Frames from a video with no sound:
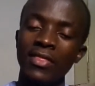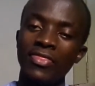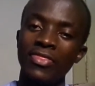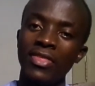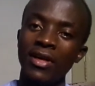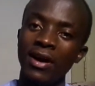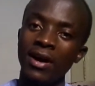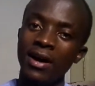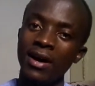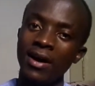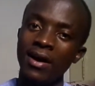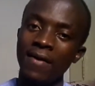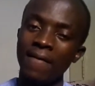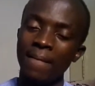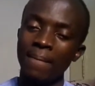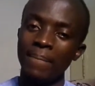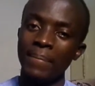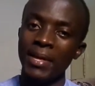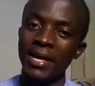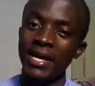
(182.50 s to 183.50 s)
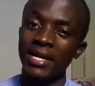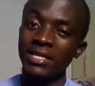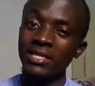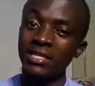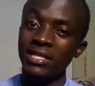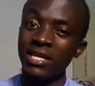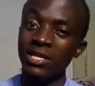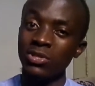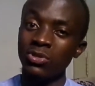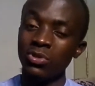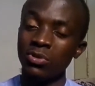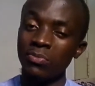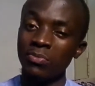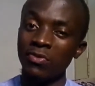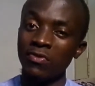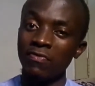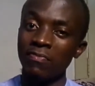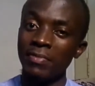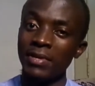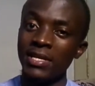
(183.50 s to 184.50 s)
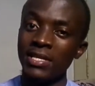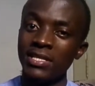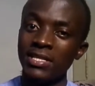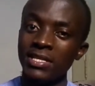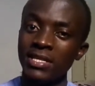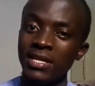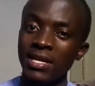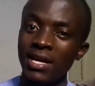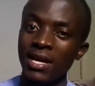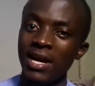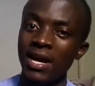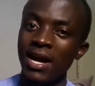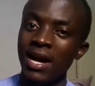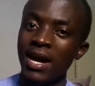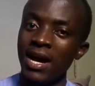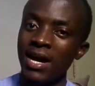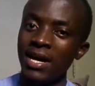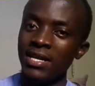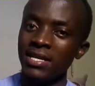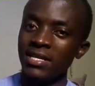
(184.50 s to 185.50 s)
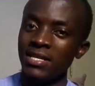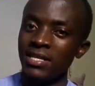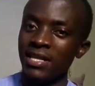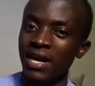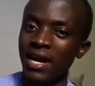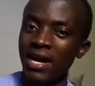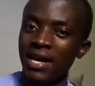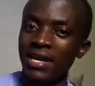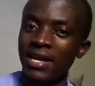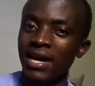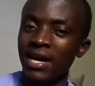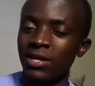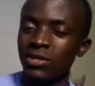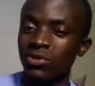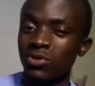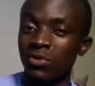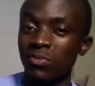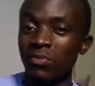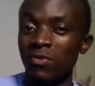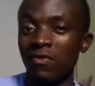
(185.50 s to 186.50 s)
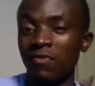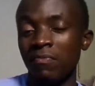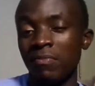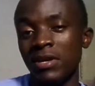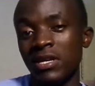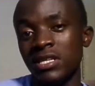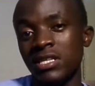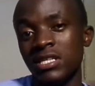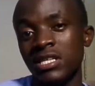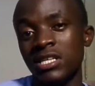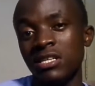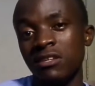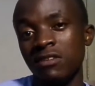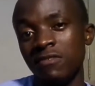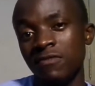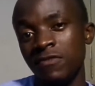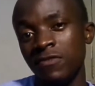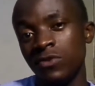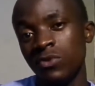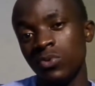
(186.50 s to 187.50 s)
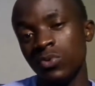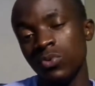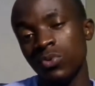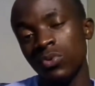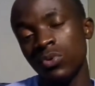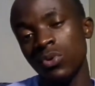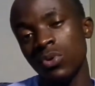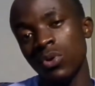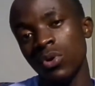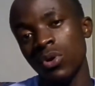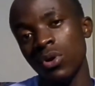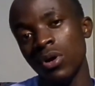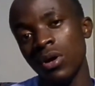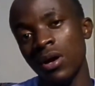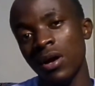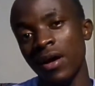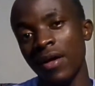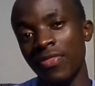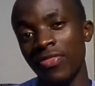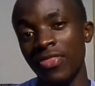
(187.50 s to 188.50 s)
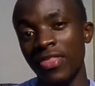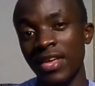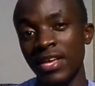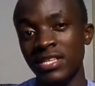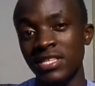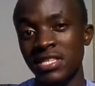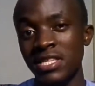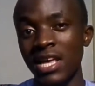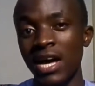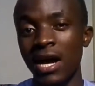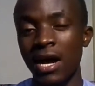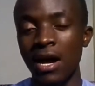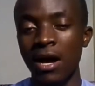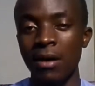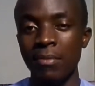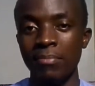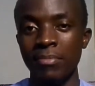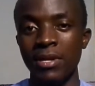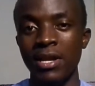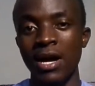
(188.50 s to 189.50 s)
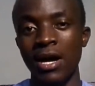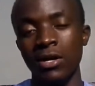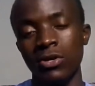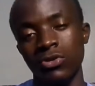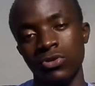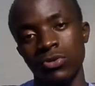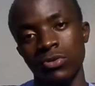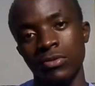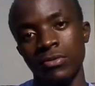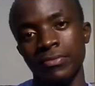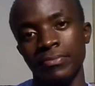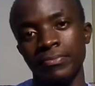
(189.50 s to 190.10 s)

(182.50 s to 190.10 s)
the extension movement, and the adduction movement gives you the circumduction.